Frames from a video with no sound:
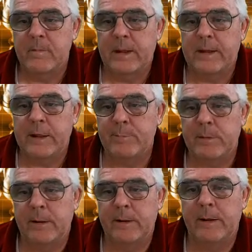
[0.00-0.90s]
he
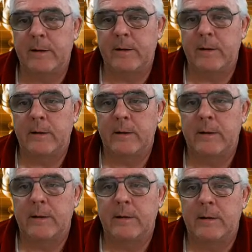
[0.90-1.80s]
played
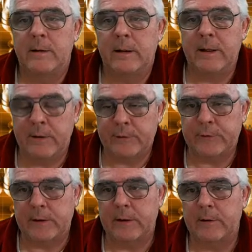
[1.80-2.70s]

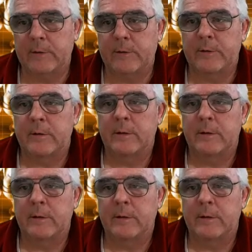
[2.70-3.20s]
e6.